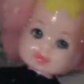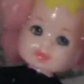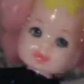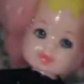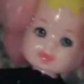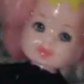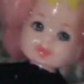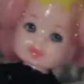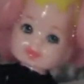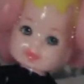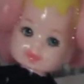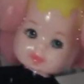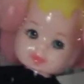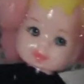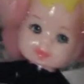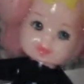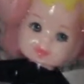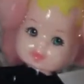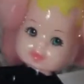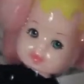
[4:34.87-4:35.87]
I'm done
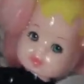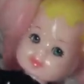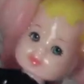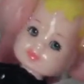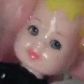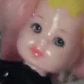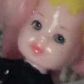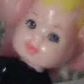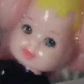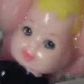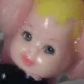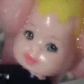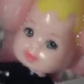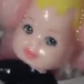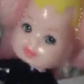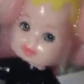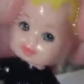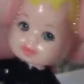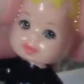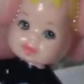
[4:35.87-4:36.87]
washing you off, so it's
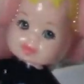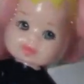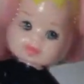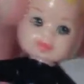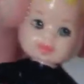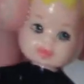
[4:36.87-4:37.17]
time to get you